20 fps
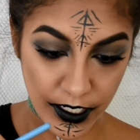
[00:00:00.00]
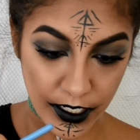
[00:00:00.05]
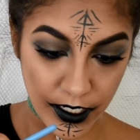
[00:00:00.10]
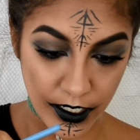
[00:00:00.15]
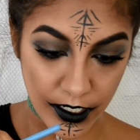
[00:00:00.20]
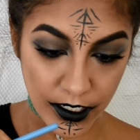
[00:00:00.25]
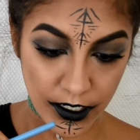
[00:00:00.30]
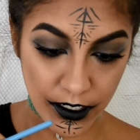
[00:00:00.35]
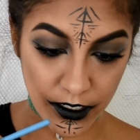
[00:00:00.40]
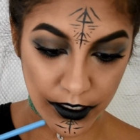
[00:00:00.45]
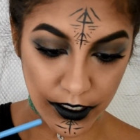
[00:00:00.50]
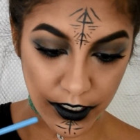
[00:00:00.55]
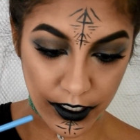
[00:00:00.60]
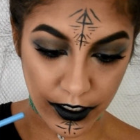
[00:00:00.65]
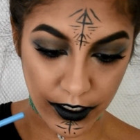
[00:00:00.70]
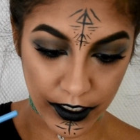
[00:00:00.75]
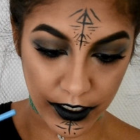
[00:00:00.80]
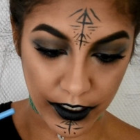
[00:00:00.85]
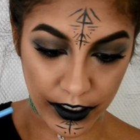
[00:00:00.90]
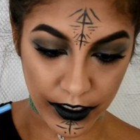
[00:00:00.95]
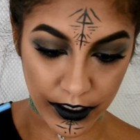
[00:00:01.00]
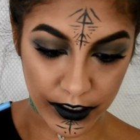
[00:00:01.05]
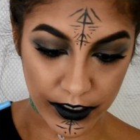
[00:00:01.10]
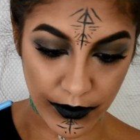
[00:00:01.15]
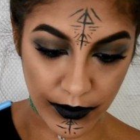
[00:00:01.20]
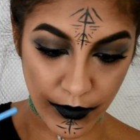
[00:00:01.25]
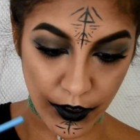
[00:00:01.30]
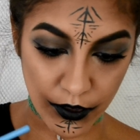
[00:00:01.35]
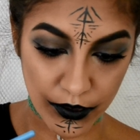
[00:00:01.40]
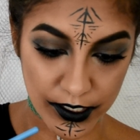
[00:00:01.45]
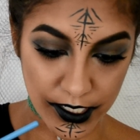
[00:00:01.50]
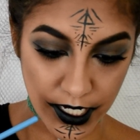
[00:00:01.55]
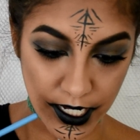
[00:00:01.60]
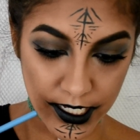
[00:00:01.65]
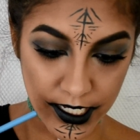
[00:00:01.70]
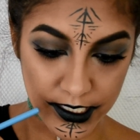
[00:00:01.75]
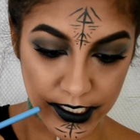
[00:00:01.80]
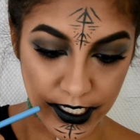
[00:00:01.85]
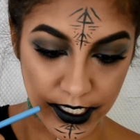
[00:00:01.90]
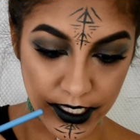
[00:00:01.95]
here, there, it's on both
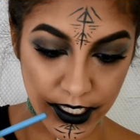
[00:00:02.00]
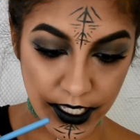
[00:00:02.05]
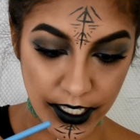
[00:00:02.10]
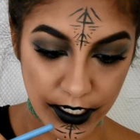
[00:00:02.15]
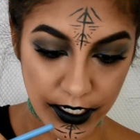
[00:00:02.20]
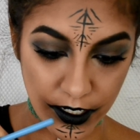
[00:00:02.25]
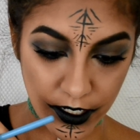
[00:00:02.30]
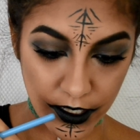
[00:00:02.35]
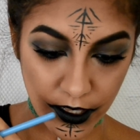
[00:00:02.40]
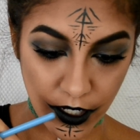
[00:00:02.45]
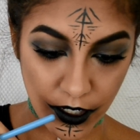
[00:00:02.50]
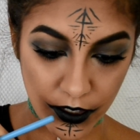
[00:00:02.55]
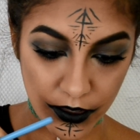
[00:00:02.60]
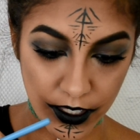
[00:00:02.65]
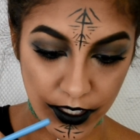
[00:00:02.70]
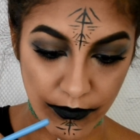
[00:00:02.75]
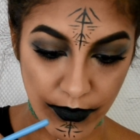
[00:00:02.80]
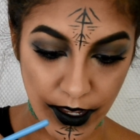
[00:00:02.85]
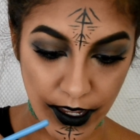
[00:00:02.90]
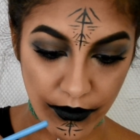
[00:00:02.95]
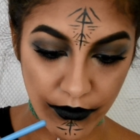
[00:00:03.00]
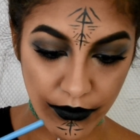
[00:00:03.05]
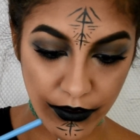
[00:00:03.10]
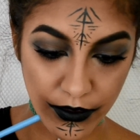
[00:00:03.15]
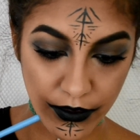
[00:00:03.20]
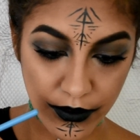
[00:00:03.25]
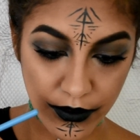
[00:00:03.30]
sides, and then along the mouth.